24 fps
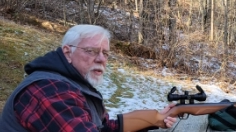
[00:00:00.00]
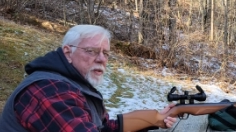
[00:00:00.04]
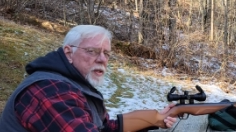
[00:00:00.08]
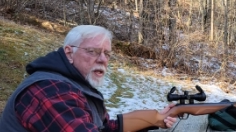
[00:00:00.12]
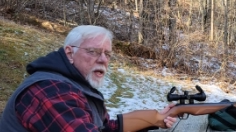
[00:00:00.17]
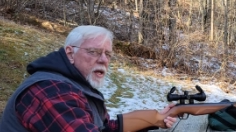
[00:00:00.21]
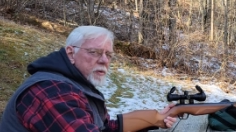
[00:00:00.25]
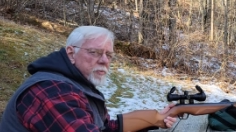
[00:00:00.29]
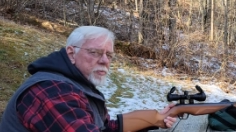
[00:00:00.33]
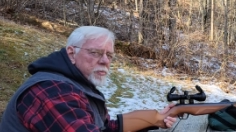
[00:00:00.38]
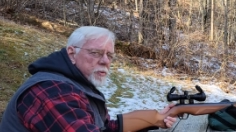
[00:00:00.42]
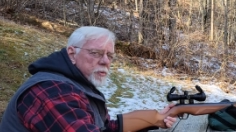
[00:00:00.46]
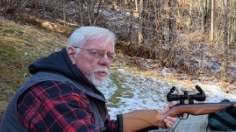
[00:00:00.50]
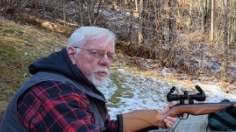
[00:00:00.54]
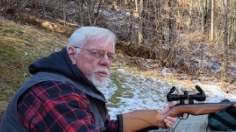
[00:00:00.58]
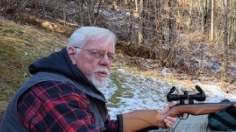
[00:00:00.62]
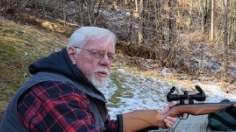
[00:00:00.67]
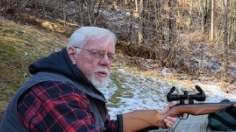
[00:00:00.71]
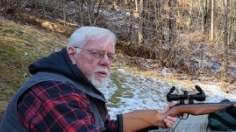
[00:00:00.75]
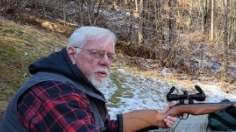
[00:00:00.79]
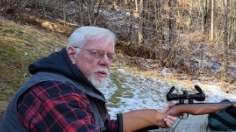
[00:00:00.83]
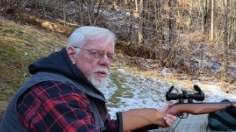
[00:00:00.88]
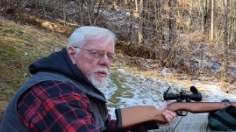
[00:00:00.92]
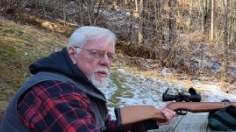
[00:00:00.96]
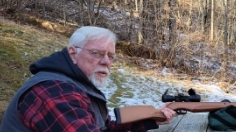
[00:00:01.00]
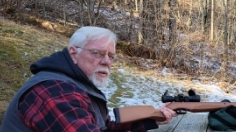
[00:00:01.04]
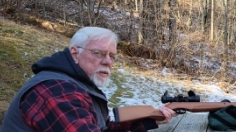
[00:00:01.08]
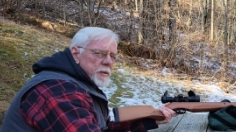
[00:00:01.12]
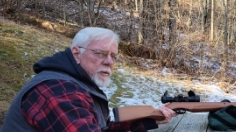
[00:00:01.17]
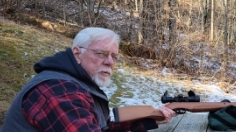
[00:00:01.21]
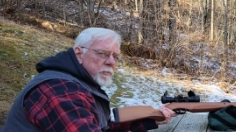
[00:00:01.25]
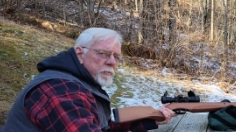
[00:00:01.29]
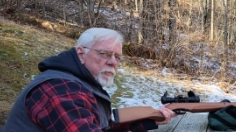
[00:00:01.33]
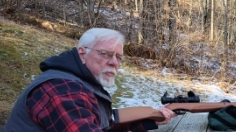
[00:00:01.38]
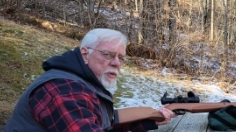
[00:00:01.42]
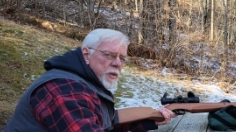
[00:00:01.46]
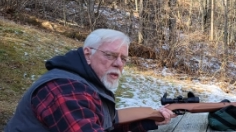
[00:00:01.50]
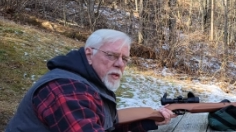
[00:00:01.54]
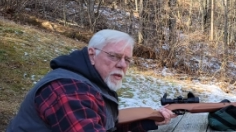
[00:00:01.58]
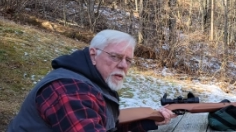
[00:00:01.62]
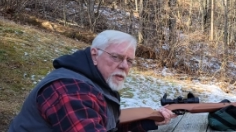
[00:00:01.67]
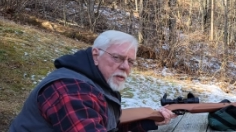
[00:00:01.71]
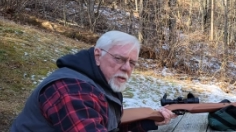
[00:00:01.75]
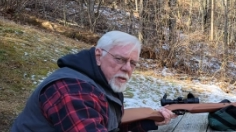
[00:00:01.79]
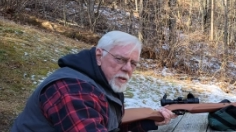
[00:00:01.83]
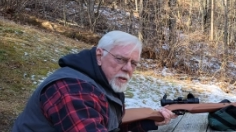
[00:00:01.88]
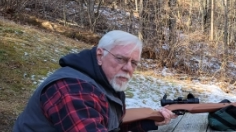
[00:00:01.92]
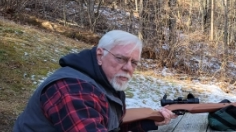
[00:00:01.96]
than that, folks?
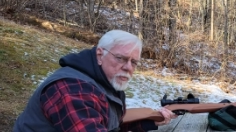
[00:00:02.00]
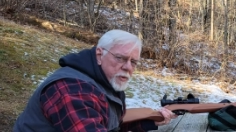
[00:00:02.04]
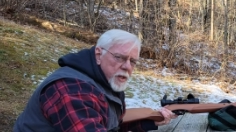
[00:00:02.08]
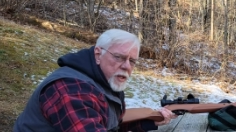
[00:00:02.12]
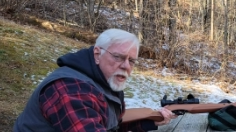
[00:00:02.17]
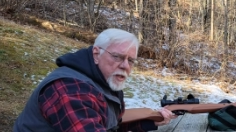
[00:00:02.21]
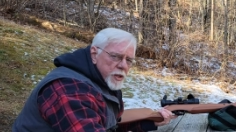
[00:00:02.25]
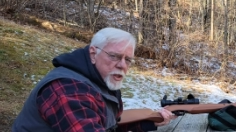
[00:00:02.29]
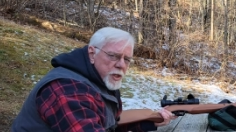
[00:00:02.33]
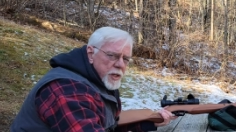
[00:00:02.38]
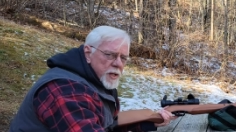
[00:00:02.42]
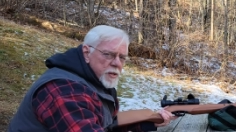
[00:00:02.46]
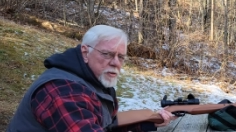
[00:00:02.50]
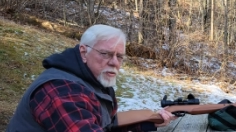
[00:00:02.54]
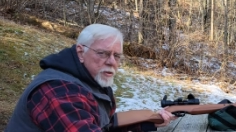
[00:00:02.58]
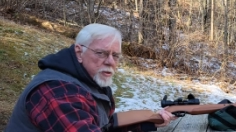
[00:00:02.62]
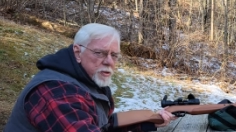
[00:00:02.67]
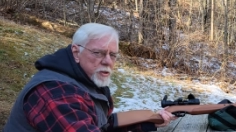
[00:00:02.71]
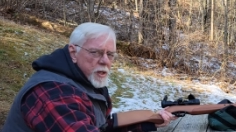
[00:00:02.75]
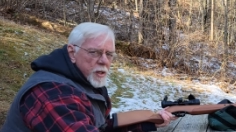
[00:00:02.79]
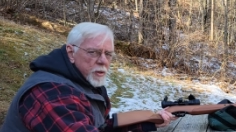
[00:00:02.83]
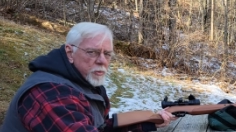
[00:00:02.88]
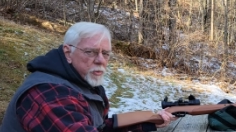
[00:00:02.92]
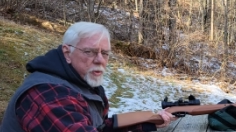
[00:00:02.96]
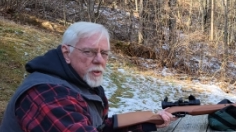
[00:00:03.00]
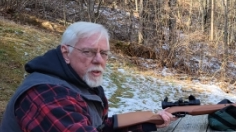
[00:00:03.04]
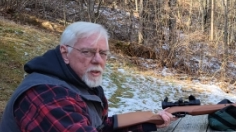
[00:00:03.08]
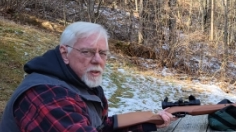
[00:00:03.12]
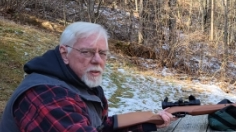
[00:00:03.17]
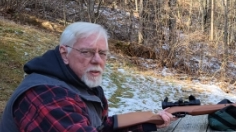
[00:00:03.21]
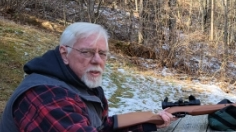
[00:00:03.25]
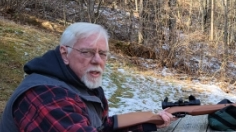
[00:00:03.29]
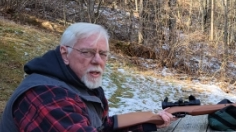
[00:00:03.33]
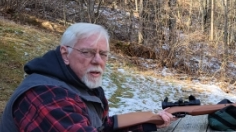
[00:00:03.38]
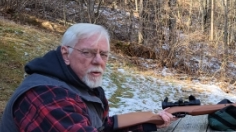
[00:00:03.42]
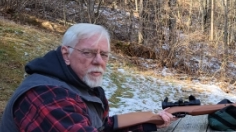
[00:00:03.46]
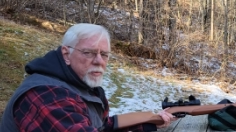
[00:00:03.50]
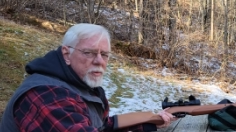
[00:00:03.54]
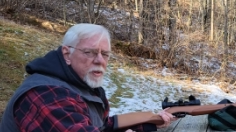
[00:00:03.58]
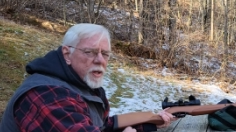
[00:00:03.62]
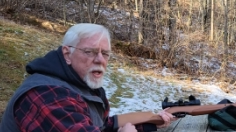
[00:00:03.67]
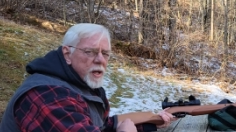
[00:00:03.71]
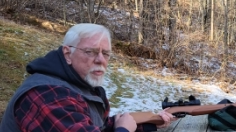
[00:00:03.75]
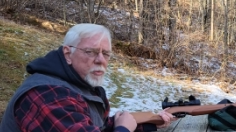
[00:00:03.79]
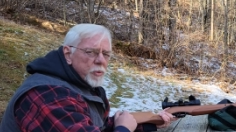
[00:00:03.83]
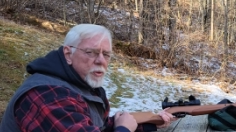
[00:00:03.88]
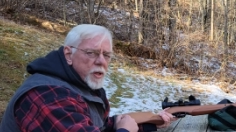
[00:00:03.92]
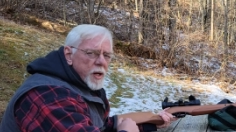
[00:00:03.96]
If you get a chance to check one of these out,
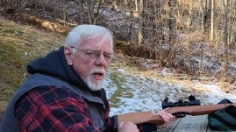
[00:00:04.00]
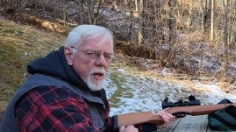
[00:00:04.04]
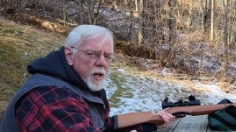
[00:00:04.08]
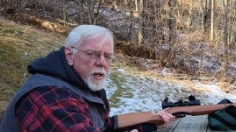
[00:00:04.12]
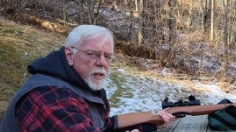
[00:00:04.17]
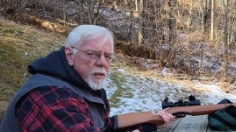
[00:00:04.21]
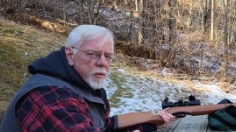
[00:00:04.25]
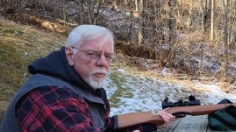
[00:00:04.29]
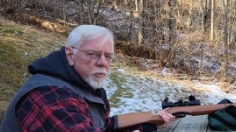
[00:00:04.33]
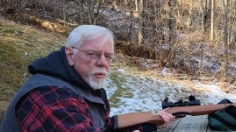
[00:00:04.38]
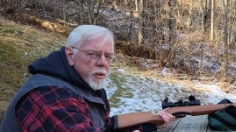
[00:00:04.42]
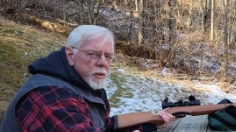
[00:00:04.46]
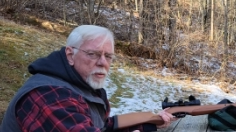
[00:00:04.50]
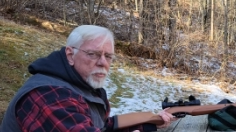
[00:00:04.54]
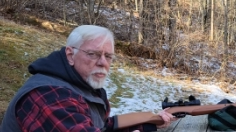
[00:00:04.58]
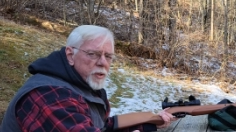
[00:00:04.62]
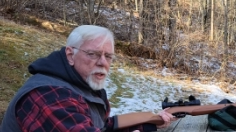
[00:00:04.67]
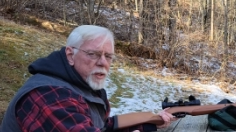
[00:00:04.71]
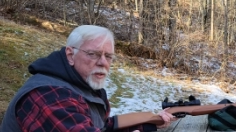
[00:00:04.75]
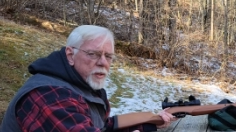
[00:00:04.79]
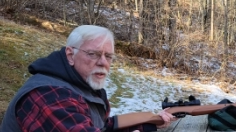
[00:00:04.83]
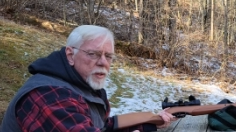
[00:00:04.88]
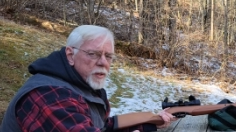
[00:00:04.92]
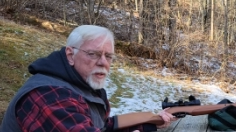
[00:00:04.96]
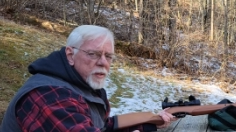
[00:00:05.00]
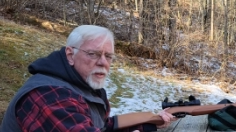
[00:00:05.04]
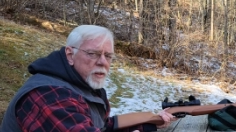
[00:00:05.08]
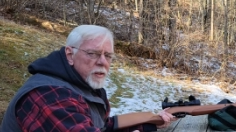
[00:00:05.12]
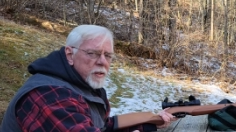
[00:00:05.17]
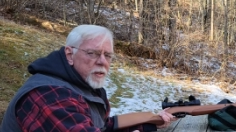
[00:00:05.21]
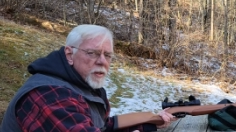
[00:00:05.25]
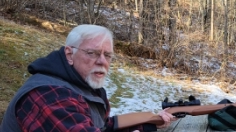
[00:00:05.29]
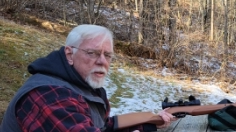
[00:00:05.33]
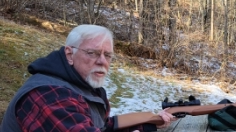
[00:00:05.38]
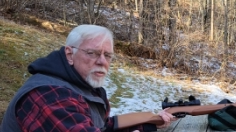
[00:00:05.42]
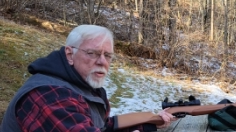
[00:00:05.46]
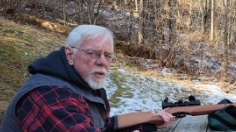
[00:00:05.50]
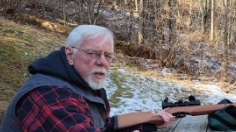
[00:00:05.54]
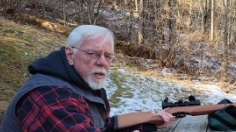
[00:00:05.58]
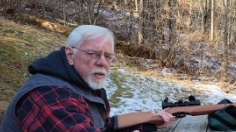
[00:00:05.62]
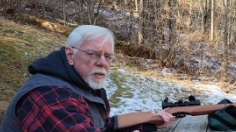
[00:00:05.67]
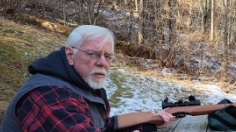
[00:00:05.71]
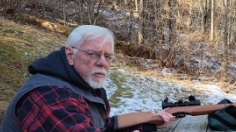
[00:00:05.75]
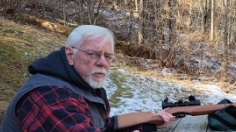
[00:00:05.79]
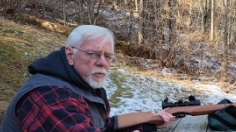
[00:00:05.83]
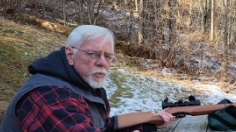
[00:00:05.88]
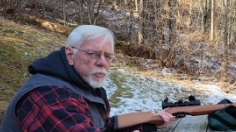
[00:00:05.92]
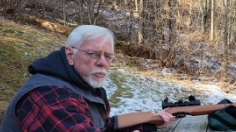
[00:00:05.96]
I would highly recommend it. It's an
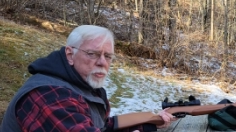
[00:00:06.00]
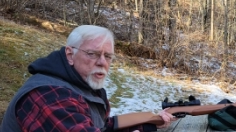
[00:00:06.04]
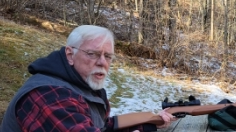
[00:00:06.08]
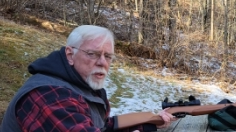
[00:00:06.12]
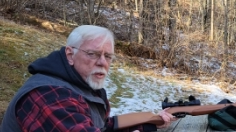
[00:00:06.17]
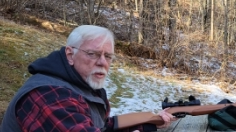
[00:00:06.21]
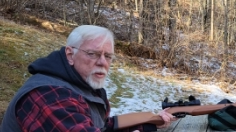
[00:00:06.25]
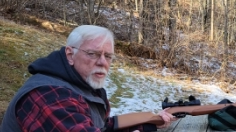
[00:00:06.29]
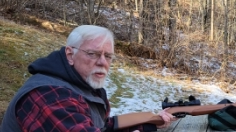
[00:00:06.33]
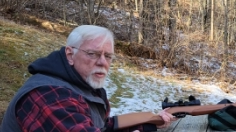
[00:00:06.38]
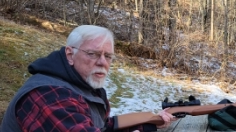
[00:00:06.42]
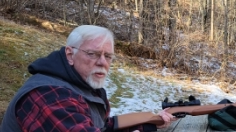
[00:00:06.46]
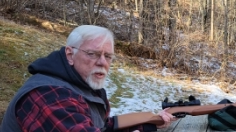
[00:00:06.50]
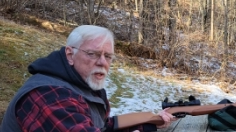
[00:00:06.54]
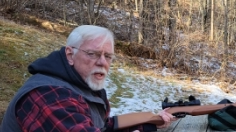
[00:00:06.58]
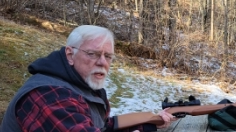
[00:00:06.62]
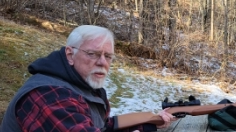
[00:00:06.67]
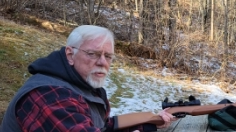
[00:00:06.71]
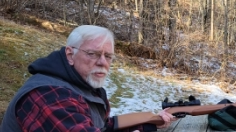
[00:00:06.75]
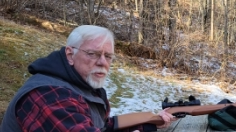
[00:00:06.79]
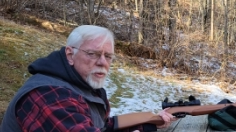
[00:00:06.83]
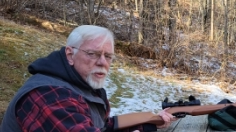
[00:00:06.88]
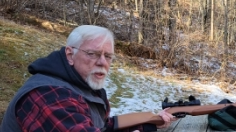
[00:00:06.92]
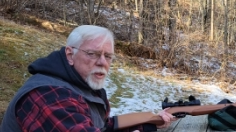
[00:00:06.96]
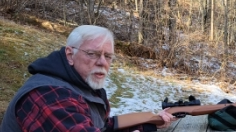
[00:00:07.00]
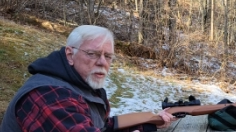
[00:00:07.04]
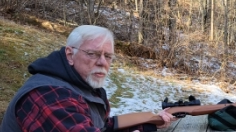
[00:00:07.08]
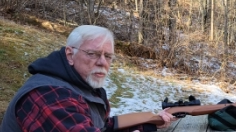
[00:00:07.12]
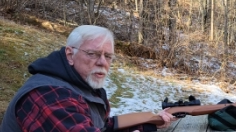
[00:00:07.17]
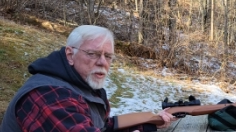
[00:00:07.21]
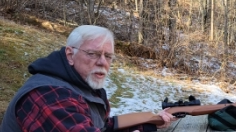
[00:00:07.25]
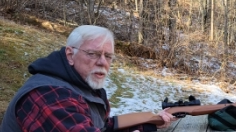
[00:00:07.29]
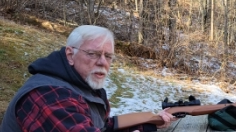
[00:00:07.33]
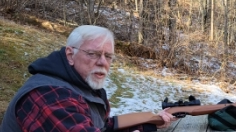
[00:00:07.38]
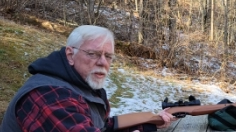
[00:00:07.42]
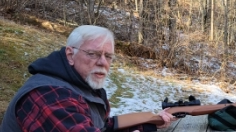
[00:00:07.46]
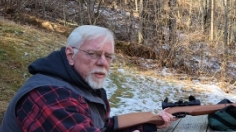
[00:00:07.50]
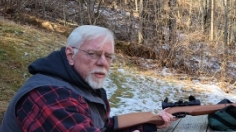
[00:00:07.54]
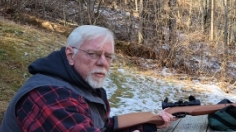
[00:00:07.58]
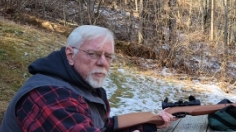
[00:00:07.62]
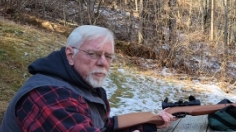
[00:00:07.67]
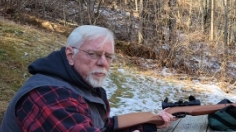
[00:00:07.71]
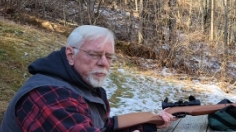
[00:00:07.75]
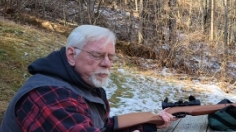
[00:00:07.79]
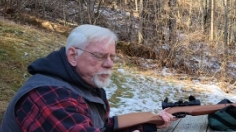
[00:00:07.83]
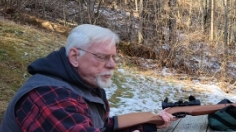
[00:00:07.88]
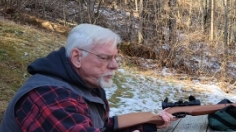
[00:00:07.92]
heirloom gun, it'll last for generations,